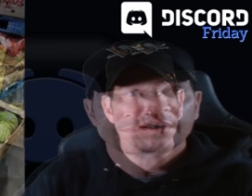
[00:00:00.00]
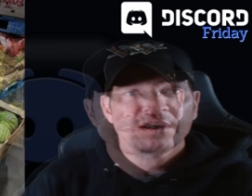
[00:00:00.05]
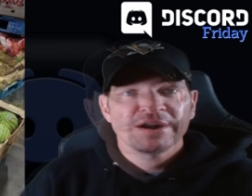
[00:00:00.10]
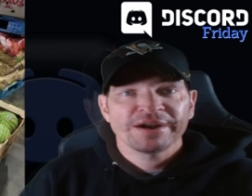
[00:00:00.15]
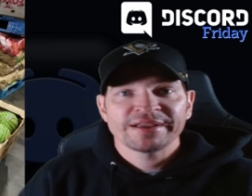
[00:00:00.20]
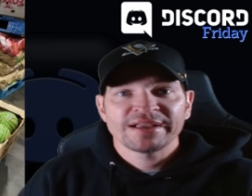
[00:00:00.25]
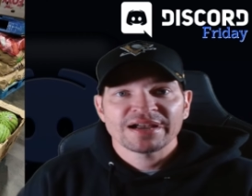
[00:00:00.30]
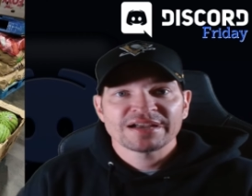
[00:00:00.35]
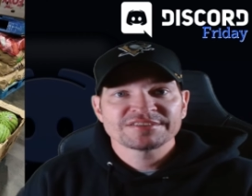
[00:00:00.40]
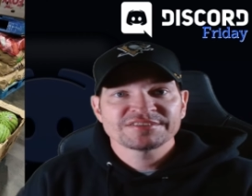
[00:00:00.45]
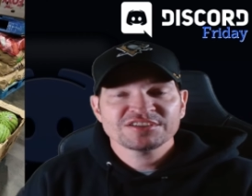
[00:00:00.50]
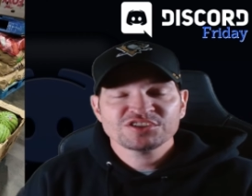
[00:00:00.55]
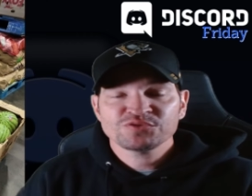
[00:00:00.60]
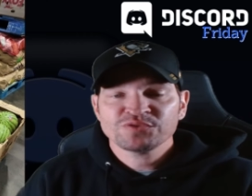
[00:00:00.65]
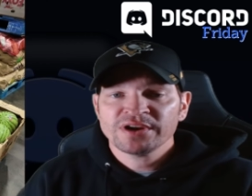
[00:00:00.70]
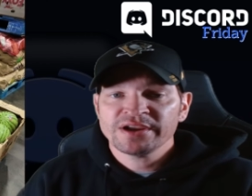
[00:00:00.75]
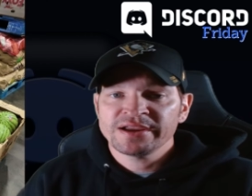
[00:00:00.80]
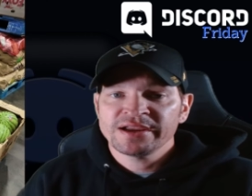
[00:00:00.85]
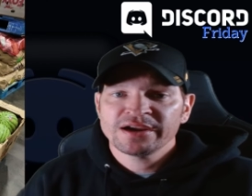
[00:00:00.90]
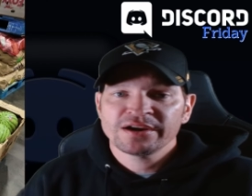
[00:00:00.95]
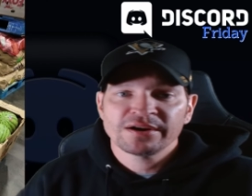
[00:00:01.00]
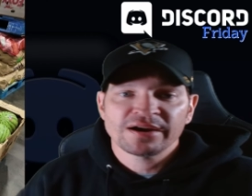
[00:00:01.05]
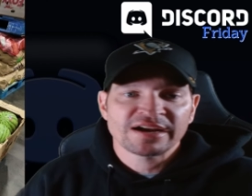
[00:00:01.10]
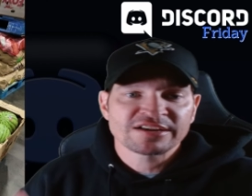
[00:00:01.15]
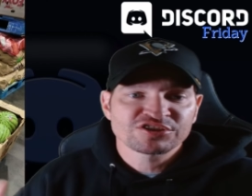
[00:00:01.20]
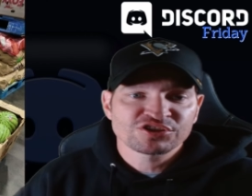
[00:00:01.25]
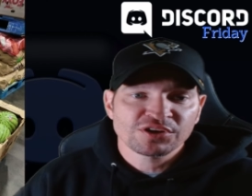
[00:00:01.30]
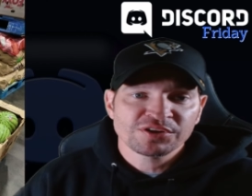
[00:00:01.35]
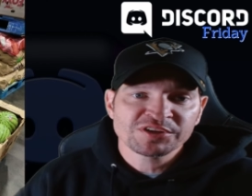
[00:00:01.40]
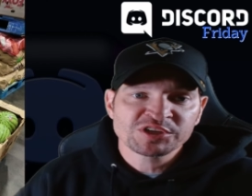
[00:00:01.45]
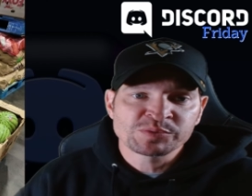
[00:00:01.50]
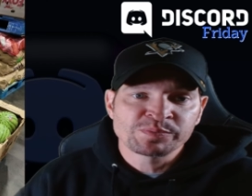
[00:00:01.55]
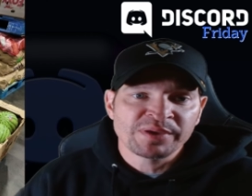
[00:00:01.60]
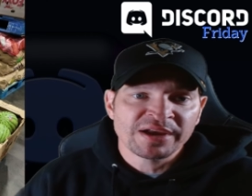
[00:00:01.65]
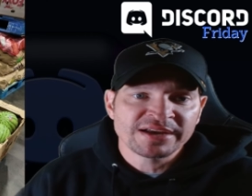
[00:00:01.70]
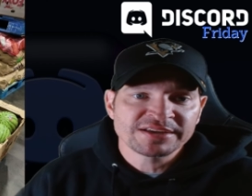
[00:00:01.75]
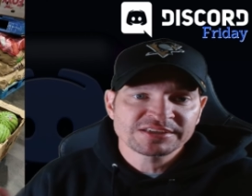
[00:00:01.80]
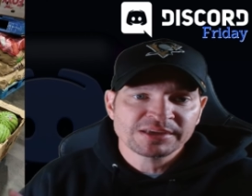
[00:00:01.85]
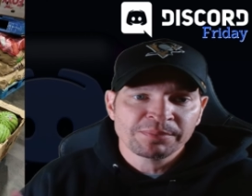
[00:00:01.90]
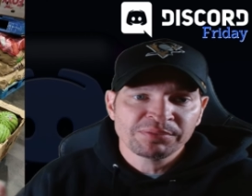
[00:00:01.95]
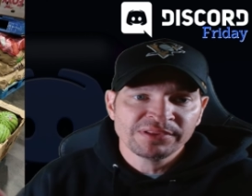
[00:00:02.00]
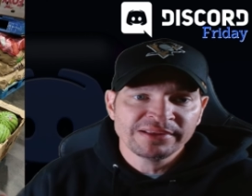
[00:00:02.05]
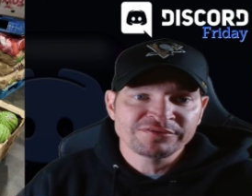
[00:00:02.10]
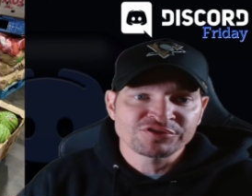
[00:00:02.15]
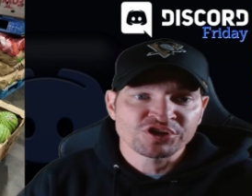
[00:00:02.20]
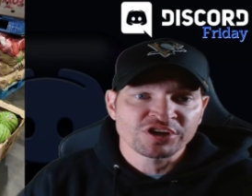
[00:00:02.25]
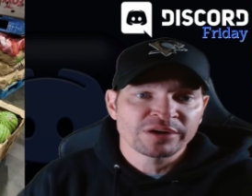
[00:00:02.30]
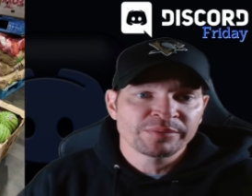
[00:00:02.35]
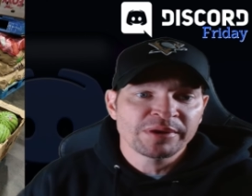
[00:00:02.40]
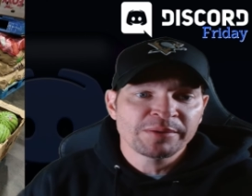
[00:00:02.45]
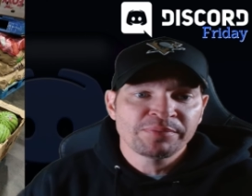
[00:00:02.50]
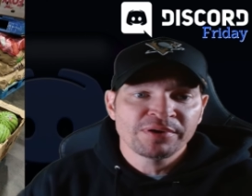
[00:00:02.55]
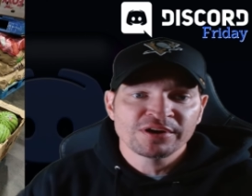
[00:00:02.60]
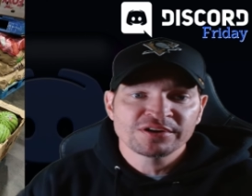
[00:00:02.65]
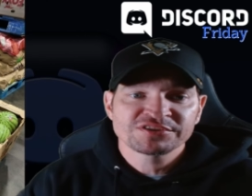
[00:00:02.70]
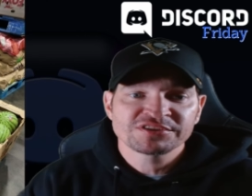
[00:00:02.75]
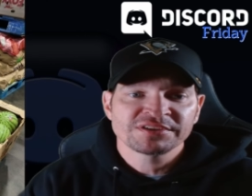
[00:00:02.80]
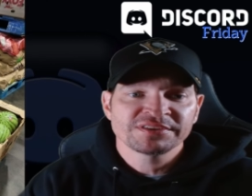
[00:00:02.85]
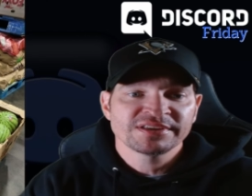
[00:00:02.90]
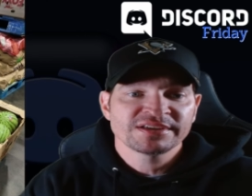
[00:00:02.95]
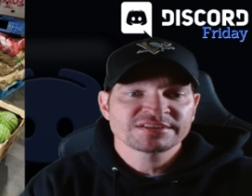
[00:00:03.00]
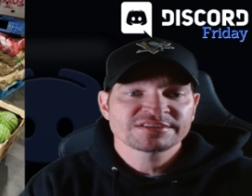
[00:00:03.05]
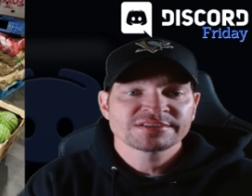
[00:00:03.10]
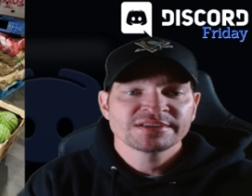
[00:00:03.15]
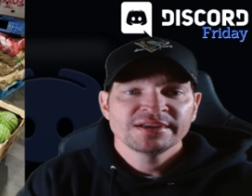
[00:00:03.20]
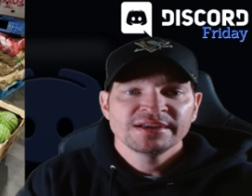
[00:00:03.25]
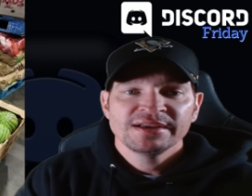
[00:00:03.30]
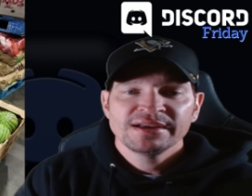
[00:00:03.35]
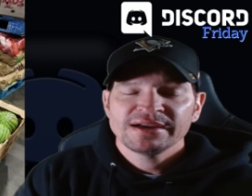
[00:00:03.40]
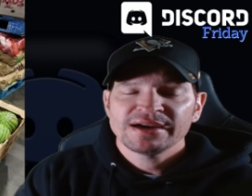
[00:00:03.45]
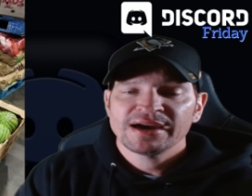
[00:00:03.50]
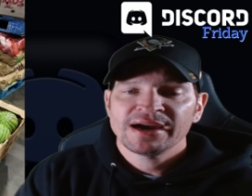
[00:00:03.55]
All right, guys, this right here, I saw this base. I believe Jeremy posted this.